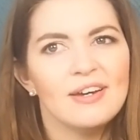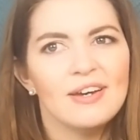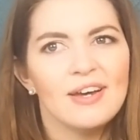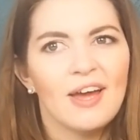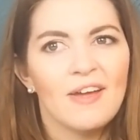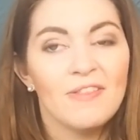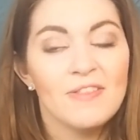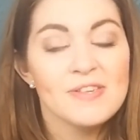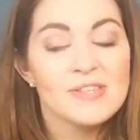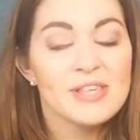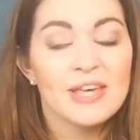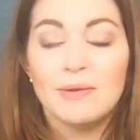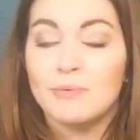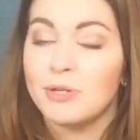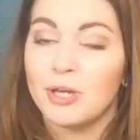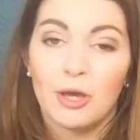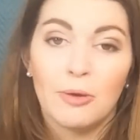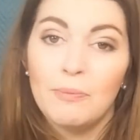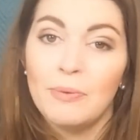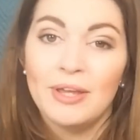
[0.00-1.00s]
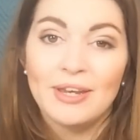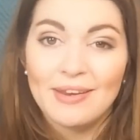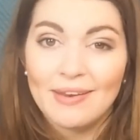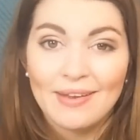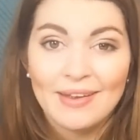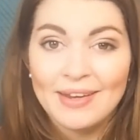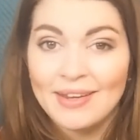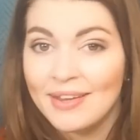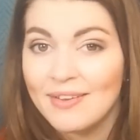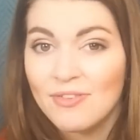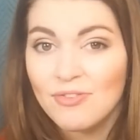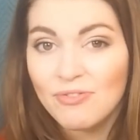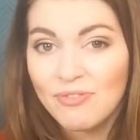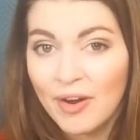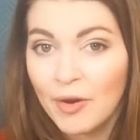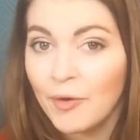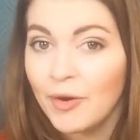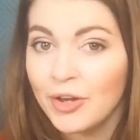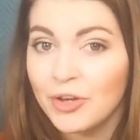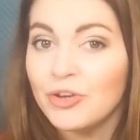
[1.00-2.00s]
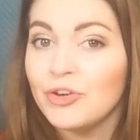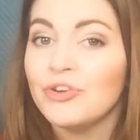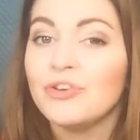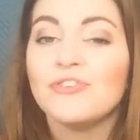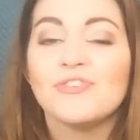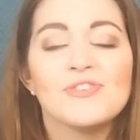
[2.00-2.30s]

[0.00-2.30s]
at the same time it is very good,